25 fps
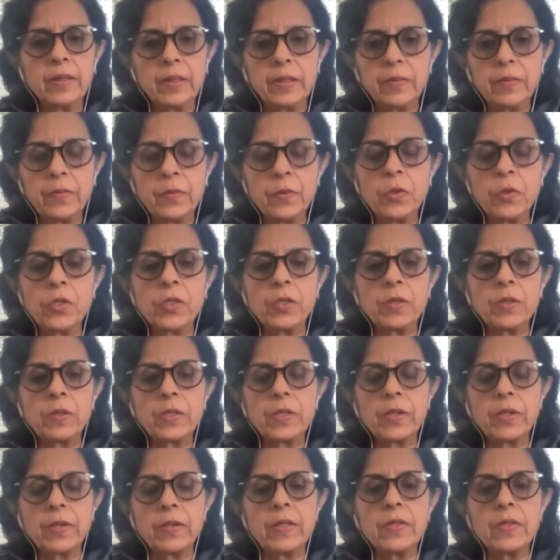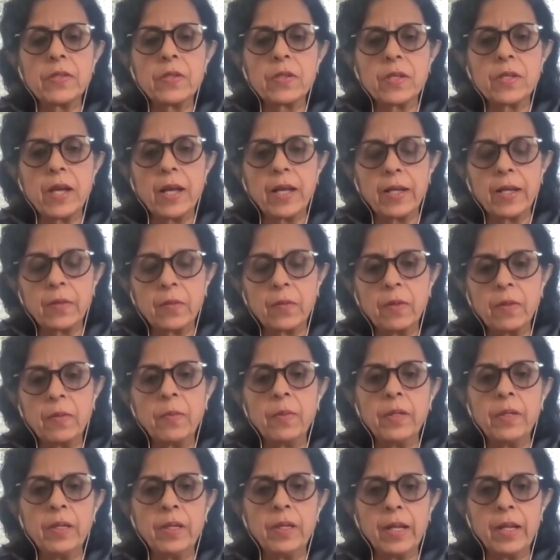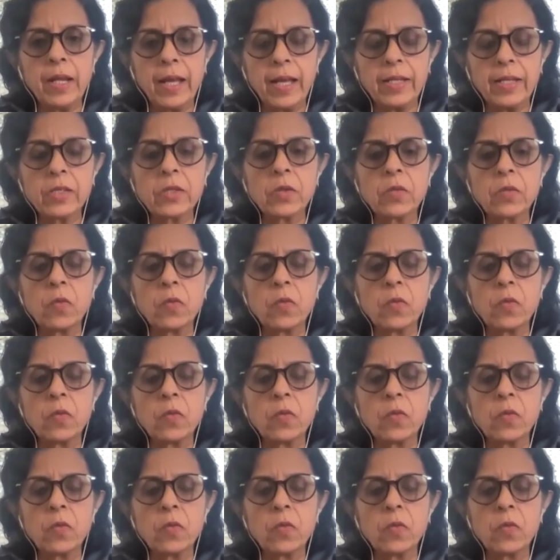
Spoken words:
future terrorist attack will be an act